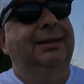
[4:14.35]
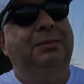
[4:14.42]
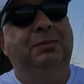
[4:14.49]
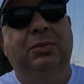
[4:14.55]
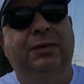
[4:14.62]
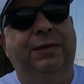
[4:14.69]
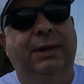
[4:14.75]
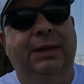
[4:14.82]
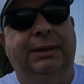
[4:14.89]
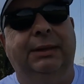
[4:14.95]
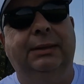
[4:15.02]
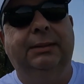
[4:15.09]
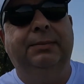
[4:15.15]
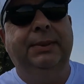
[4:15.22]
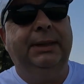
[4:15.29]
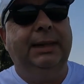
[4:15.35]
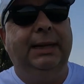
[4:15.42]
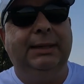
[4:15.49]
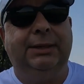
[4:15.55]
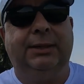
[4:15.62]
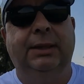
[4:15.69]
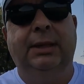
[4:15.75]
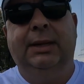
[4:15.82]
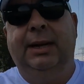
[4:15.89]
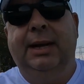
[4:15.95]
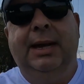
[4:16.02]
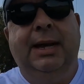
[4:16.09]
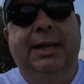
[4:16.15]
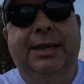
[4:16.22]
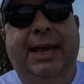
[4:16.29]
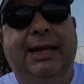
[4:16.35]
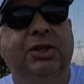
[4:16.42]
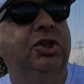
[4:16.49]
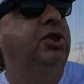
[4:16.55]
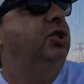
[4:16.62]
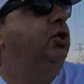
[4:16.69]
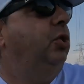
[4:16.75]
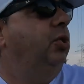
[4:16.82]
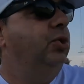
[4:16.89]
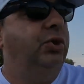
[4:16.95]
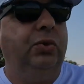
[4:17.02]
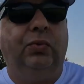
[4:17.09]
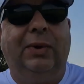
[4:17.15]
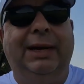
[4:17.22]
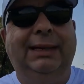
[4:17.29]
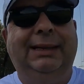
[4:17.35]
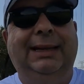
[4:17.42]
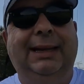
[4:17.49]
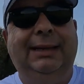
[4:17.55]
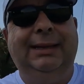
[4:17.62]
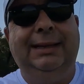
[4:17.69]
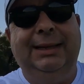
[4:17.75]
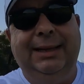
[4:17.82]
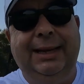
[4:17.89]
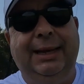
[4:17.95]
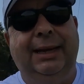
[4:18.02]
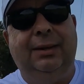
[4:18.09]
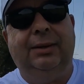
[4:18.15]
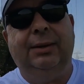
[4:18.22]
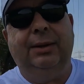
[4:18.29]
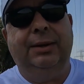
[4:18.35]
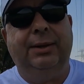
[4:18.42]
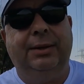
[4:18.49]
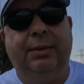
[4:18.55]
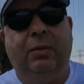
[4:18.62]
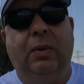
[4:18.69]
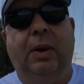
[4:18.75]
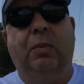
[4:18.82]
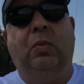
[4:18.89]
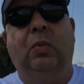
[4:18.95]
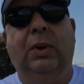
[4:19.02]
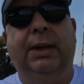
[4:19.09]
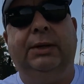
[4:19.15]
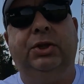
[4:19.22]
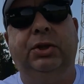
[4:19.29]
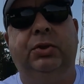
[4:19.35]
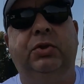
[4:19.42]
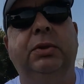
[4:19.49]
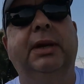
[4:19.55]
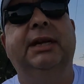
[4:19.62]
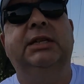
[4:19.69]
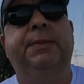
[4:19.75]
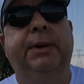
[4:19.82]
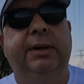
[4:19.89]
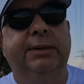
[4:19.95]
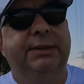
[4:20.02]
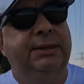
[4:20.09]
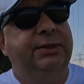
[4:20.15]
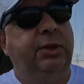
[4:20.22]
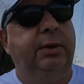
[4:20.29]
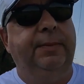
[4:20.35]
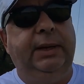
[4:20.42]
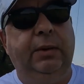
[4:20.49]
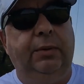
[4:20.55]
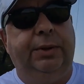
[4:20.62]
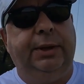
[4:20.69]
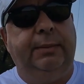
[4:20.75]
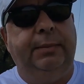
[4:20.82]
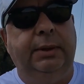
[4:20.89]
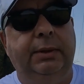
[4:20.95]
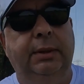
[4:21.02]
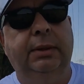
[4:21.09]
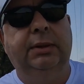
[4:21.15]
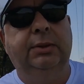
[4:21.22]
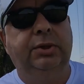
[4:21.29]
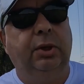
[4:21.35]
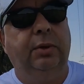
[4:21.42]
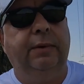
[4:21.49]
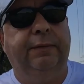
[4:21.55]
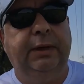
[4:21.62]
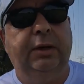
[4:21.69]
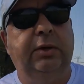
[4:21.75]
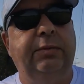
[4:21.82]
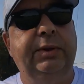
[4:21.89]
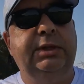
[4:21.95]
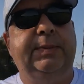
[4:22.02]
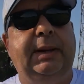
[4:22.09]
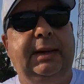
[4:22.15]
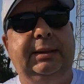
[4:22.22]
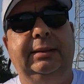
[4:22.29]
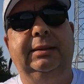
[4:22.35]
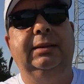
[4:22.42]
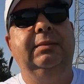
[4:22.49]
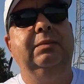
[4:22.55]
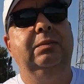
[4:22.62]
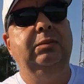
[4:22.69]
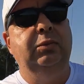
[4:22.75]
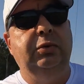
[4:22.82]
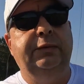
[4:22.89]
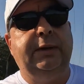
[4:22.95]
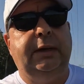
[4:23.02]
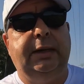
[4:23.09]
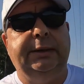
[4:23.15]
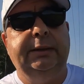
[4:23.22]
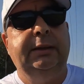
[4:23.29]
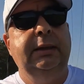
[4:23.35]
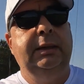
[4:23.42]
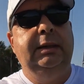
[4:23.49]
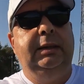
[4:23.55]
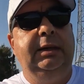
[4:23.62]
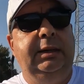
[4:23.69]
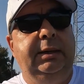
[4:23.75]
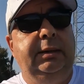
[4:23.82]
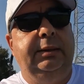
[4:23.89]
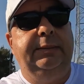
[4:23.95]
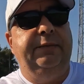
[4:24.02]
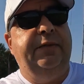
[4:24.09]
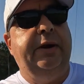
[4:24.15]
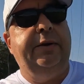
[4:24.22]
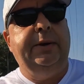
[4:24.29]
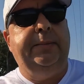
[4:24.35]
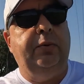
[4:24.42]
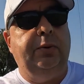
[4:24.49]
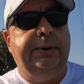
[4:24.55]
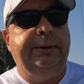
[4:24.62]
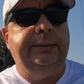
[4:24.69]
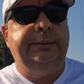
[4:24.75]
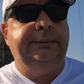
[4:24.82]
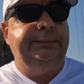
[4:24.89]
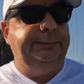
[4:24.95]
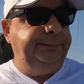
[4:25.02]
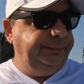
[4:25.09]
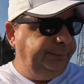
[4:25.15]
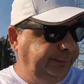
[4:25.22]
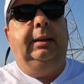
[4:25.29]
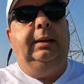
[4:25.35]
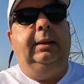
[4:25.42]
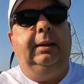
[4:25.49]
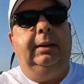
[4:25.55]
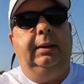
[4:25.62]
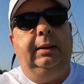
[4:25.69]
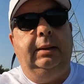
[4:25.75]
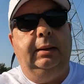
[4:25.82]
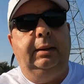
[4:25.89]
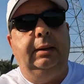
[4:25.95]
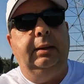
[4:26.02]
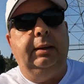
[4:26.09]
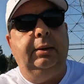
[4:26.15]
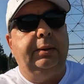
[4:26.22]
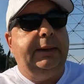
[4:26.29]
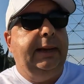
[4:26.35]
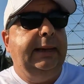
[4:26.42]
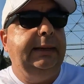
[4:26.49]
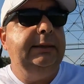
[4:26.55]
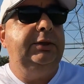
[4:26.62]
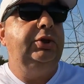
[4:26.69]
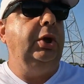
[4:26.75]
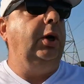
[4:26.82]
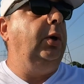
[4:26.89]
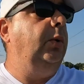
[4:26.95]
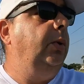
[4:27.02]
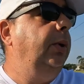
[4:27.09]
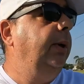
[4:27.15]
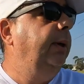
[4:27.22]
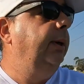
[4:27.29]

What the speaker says: move on, because that just shows you right then and there what your experience is going to be with them. So if they don't respond, move on. Very important. Okay, so